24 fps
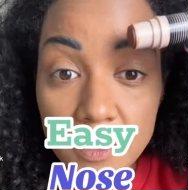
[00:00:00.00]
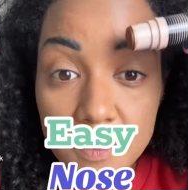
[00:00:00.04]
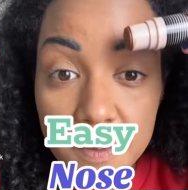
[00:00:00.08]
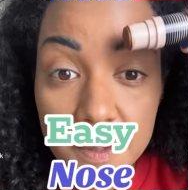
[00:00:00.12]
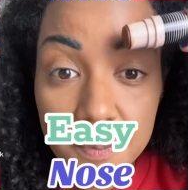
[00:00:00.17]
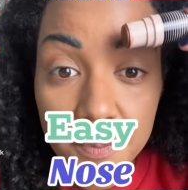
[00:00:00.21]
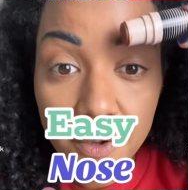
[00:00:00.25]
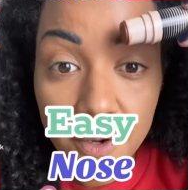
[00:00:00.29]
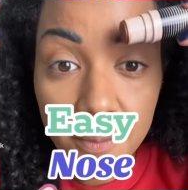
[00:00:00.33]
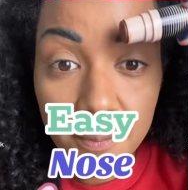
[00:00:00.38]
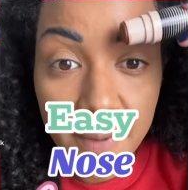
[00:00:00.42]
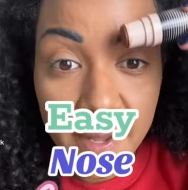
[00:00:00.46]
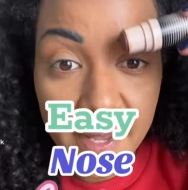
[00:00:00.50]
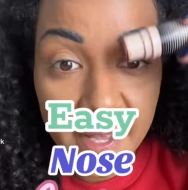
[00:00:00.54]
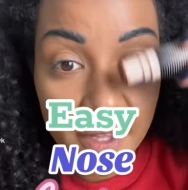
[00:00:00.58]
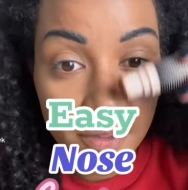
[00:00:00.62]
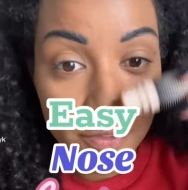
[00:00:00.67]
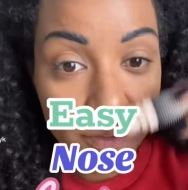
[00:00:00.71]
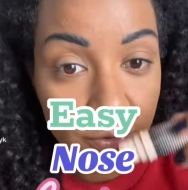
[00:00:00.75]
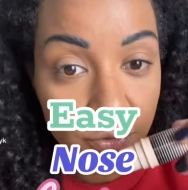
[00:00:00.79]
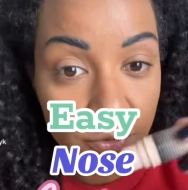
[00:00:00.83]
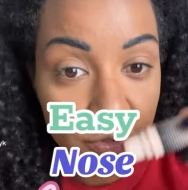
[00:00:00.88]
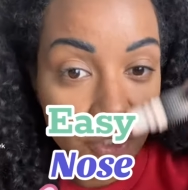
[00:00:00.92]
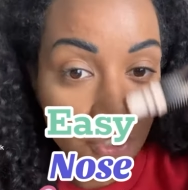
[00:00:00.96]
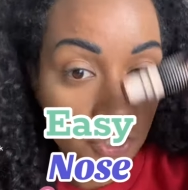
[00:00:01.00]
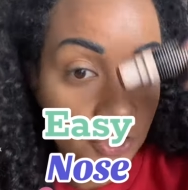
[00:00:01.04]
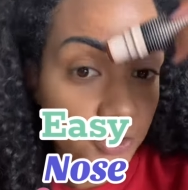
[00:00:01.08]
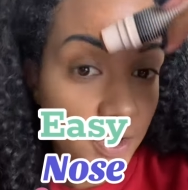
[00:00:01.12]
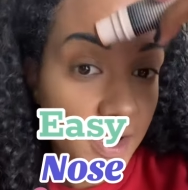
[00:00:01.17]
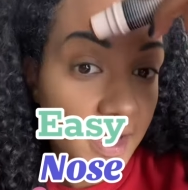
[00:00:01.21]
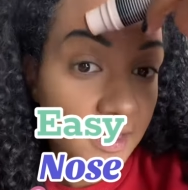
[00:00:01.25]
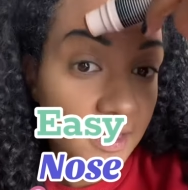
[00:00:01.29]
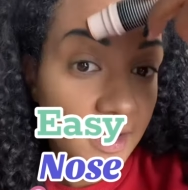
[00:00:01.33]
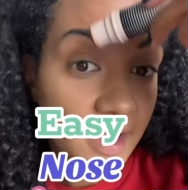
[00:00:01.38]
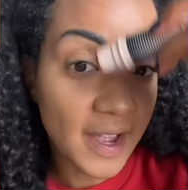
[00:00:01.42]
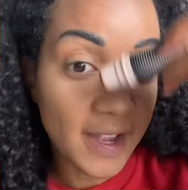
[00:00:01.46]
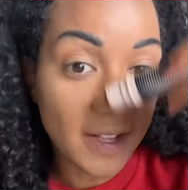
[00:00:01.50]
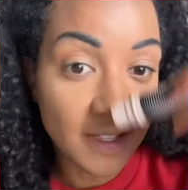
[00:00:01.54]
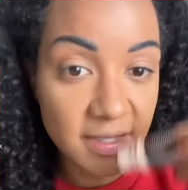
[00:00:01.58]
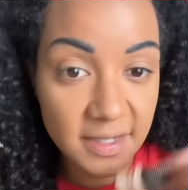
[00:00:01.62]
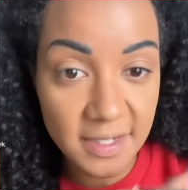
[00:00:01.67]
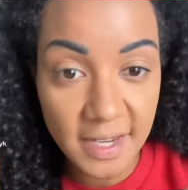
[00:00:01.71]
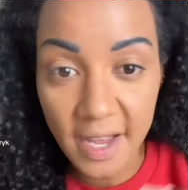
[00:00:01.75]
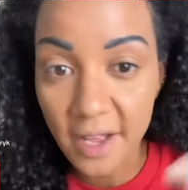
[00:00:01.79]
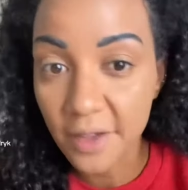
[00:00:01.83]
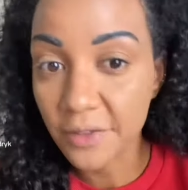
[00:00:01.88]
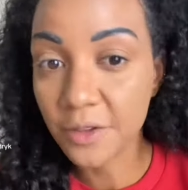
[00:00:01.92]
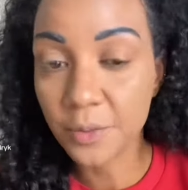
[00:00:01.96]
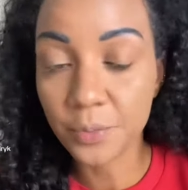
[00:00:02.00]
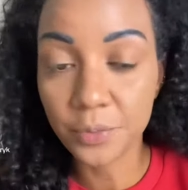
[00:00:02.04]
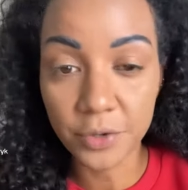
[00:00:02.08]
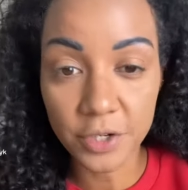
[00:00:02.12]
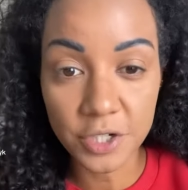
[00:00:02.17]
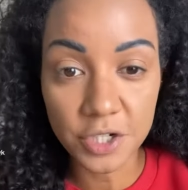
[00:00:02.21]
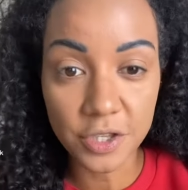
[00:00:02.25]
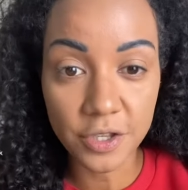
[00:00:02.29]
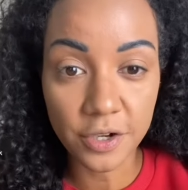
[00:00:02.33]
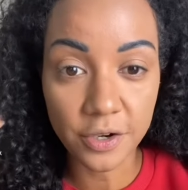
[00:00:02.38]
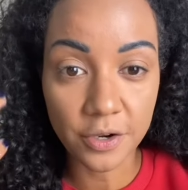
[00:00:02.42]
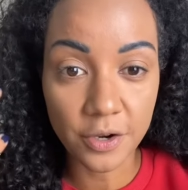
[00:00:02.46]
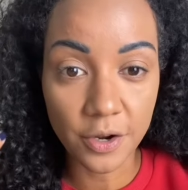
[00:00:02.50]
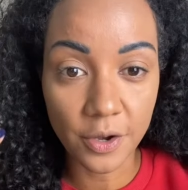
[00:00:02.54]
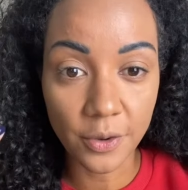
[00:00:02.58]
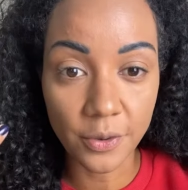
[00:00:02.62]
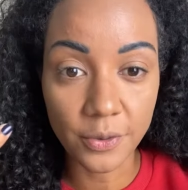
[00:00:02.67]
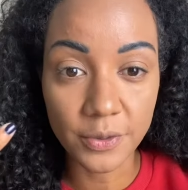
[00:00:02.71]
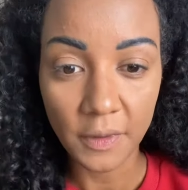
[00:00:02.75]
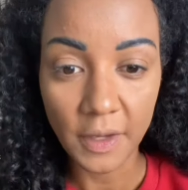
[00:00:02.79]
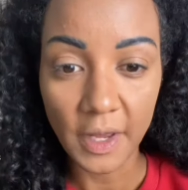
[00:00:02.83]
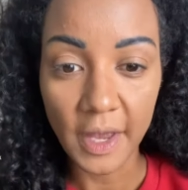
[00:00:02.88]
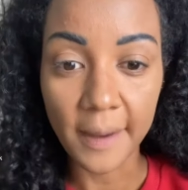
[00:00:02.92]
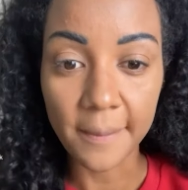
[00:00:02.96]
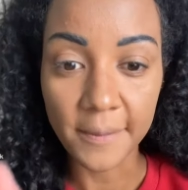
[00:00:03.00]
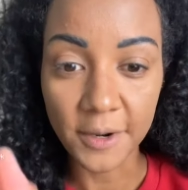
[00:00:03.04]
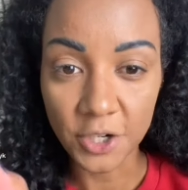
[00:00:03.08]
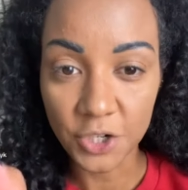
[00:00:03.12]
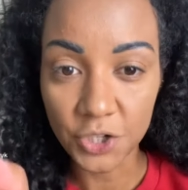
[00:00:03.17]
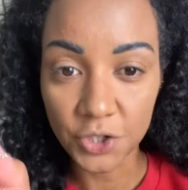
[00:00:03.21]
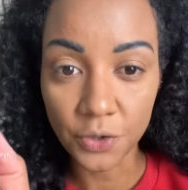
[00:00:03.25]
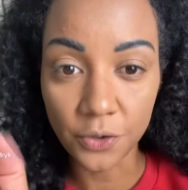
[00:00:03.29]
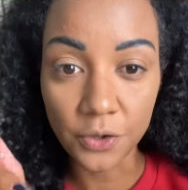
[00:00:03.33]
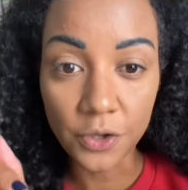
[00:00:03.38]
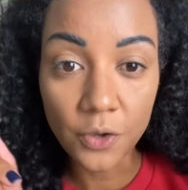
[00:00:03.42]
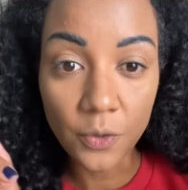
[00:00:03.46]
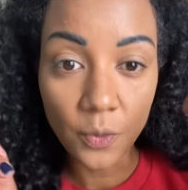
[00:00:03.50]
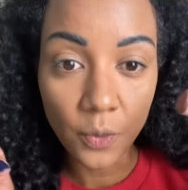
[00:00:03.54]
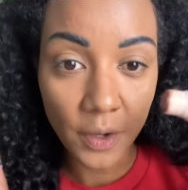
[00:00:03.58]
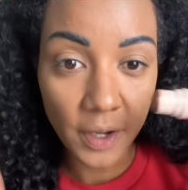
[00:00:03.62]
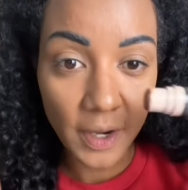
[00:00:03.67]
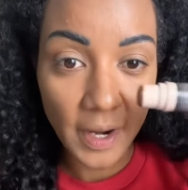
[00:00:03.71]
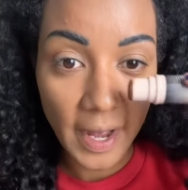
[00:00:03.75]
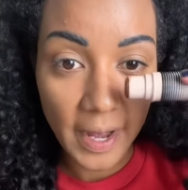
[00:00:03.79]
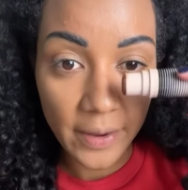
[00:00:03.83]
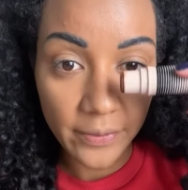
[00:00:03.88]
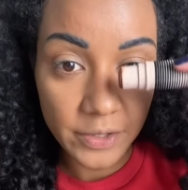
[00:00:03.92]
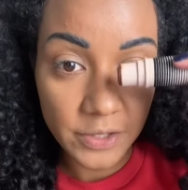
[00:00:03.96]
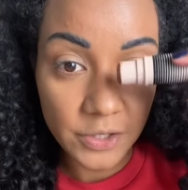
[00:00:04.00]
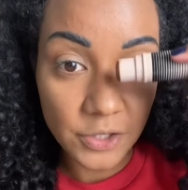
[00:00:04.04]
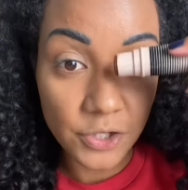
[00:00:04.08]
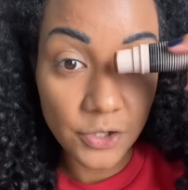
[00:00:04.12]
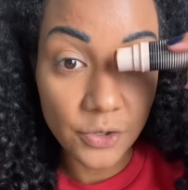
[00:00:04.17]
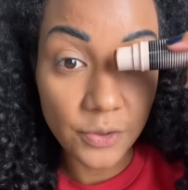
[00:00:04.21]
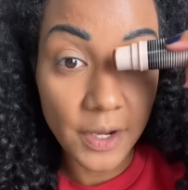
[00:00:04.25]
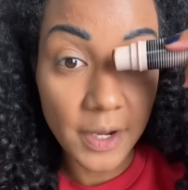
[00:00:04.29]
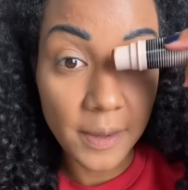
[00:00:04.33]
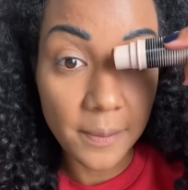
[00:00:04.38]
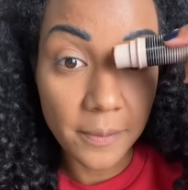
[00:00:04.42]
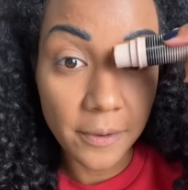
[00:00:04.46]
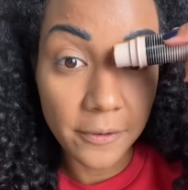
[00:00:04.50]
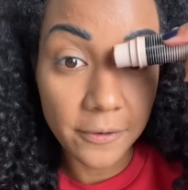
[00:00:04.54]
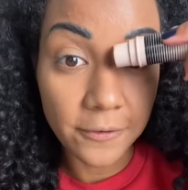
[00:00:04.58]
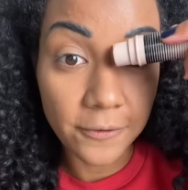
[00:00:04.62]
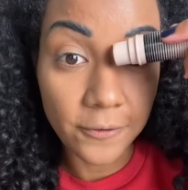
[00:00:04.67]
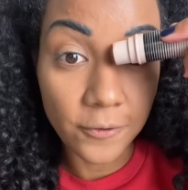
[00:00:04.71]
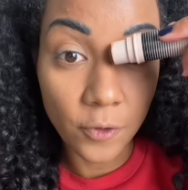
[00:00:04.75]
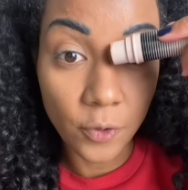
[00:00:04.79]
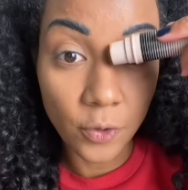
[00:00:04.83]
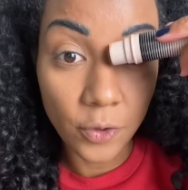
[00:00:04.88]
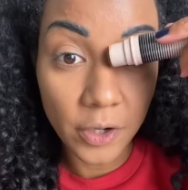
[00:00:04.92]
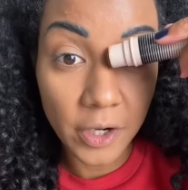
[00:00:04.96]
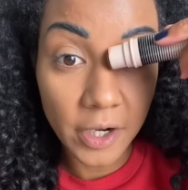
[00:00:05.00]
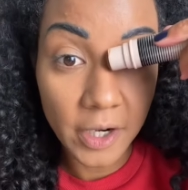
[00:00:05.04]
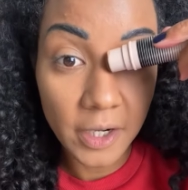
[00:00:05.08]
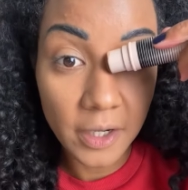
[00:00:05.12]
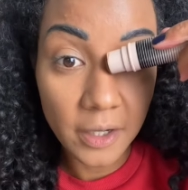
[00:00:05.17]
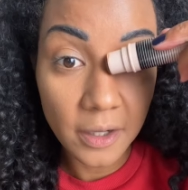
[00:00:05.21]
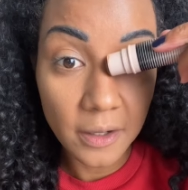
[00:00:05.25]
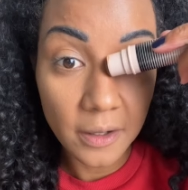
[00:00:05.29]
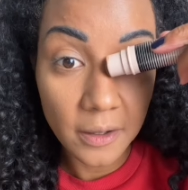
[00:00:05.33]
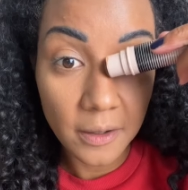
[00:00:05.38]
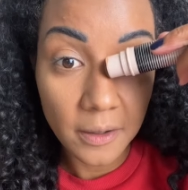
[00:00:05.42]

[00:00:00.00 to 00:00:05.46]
people are making those straight lines down the bridge of their nose. I'm going to show you what I was doing before.